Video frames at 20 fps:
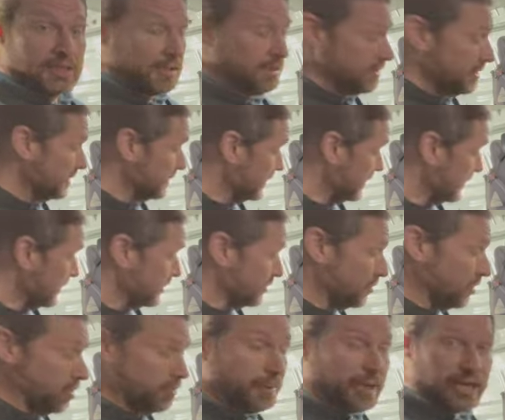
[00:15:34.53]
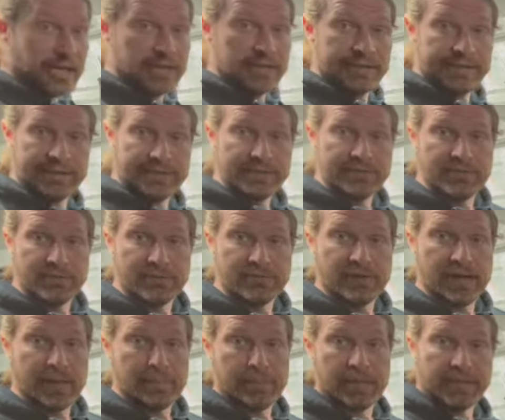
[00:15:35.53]
he's got this road bike and then 2
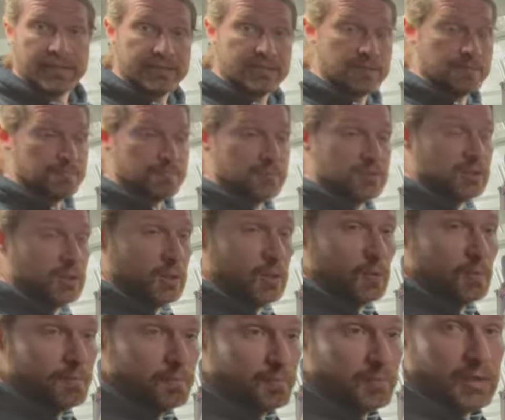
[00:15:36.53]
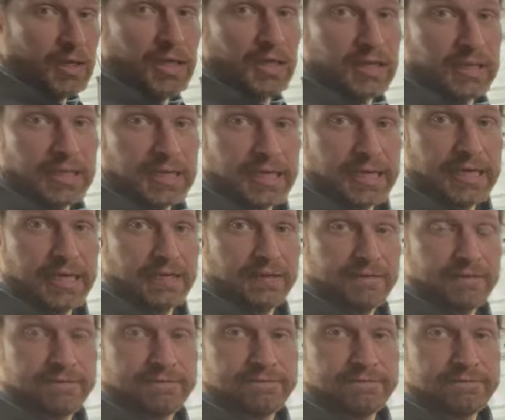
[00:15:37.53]
fat bikes. So I'll
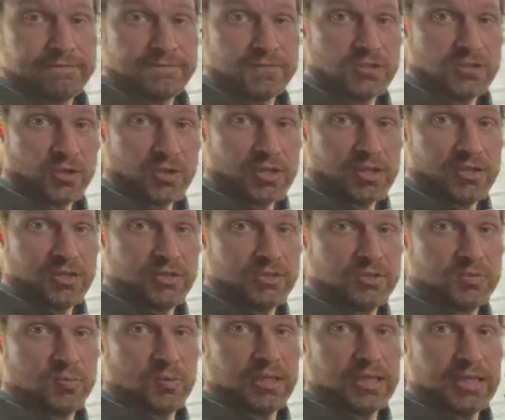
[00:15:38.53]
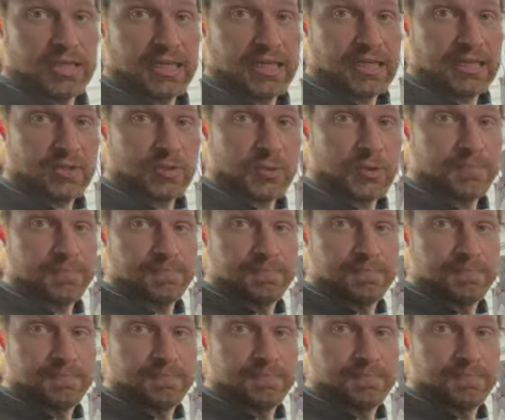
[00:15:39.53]
show you those when I get to them.